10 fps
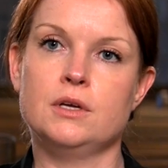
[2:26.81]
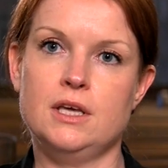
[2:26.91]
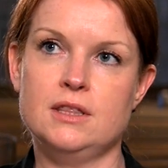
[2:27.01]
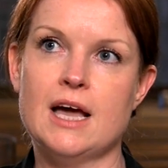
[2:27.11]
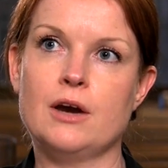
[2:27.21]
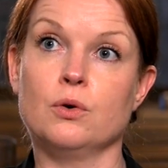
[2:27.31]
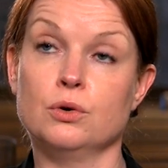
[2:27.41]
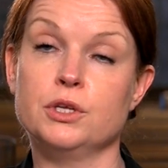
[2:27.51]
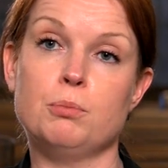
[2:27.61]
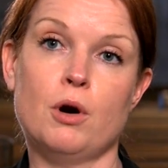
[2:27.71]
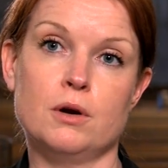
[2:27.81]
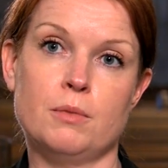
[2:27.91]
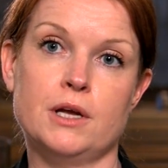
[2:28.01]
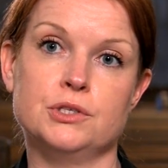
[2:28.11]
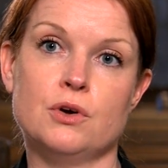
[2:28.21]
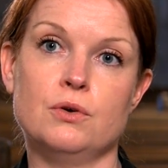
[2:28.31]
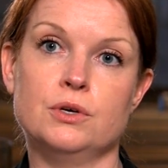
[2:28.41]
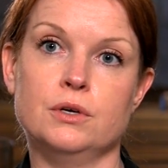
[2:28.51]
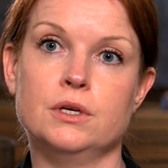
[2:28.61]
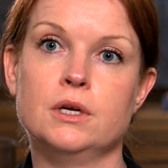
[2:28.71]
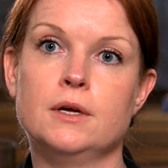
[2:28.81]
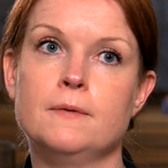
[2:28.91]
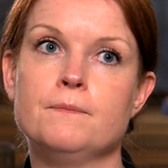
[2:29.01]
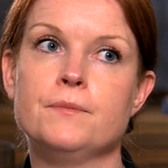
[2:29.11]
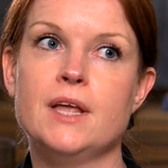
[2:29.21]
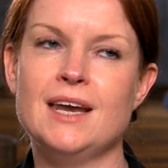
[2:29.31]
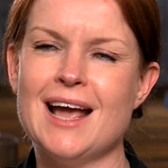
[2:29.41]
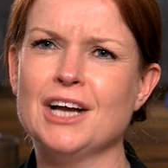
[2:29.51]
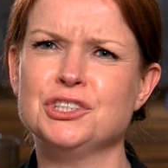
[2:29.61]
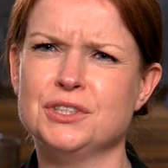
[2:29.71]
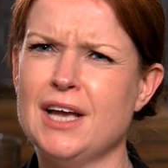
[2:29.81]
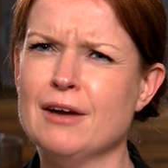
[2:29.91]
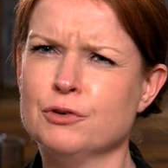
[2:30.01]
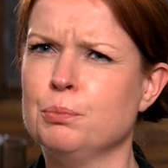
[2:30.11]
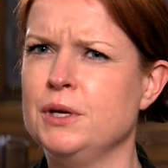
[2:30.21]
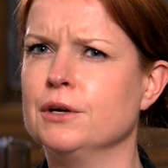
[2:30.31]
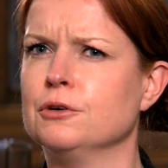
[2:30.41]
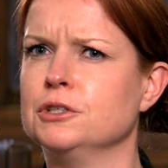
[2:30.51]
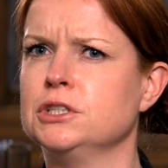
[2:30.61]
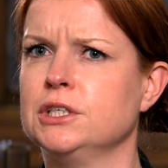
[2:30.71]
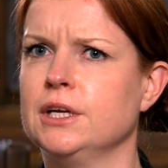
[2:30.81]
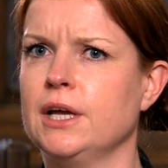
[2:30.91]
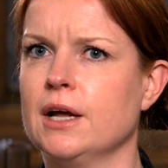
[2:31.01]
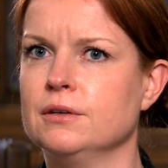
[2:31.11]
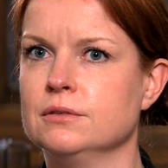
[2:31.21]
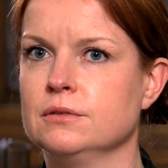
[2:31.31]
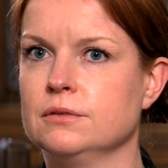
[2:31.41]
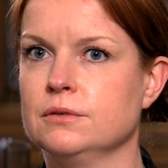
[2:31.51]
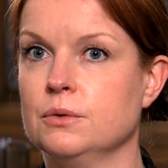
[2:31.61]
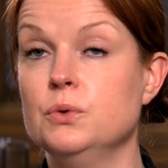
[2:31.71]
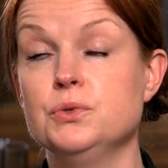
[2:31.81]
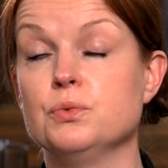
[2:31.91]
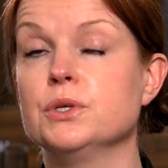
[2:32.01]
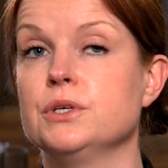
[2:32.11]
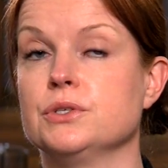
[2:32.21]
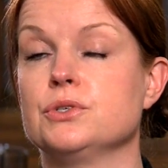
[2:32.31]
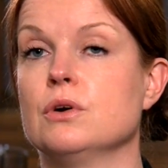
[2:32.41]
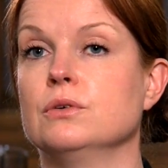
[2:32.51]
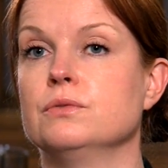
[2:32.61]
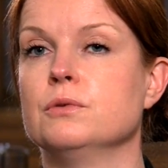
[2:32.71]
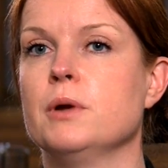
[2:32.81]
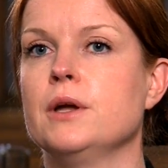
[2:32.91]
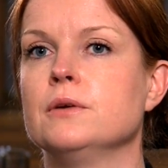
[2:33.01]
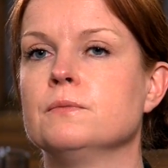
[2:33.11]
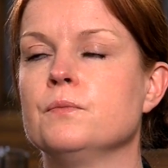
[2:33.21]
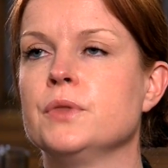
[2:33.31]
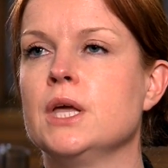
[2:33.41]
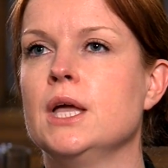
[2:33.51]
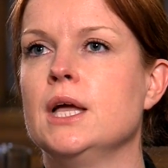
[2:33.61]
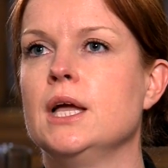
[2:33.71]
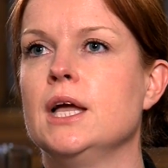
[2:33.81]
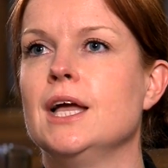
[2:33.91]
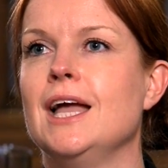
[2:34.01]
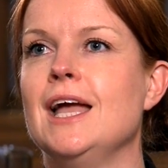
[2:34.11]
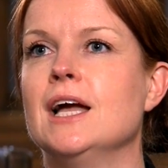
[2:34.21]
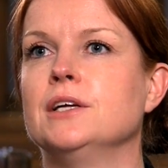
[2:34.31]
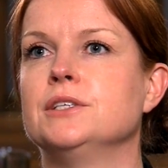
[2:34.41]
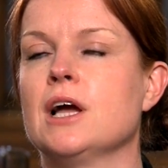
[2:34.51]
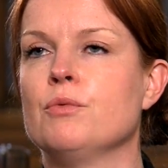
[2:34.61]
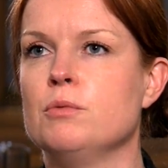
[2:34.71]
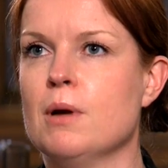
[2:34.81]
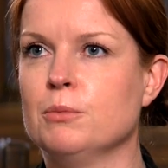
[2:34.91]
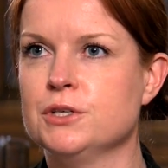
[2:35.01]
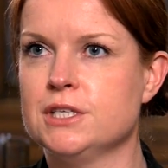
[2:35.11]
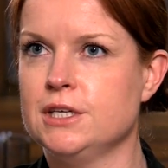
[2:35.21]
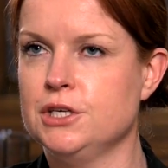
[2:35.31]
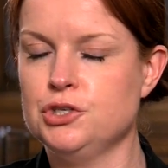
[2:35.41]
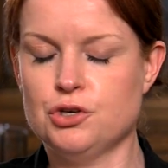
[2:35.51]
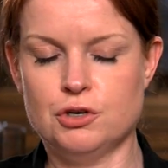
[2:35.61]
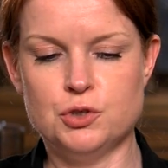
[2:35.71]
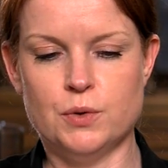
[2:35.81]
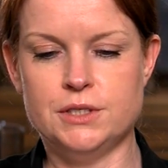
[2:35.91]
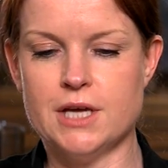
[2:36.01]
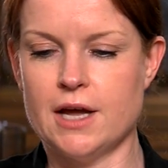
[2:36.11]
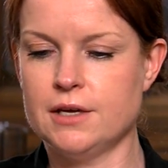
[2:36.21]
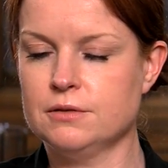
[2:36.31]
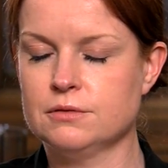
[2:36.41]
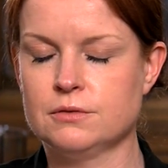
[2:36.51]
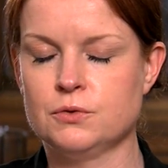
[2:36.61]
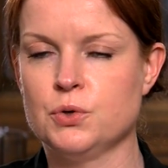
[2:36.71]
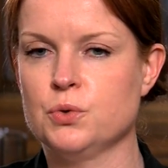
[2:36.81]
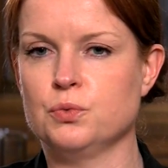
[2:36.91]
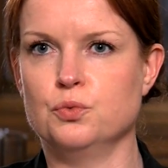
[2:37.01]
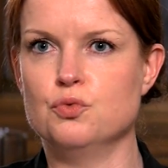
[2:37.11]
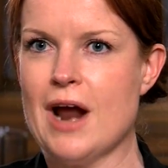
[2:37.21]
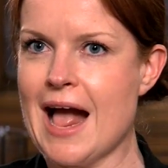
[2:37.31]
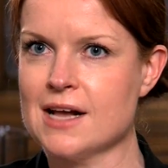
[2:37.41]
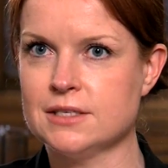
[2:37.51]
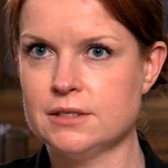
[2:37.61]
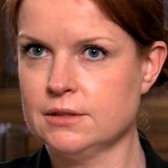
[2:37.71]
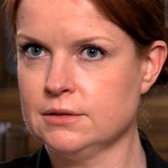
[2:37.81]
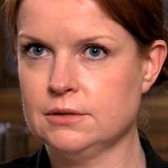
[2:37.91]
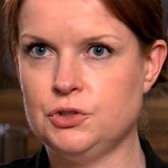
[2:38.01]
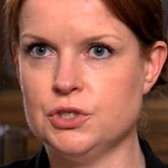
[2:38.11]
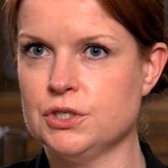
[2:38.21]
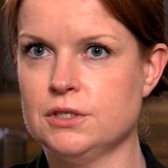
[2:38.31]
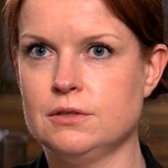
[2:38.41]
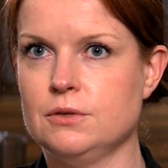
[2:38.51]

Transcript: in that early part of my adulthood and actually ever be a Christian again? It was really a struggle for me. And I remember sitting in church one day, racked, just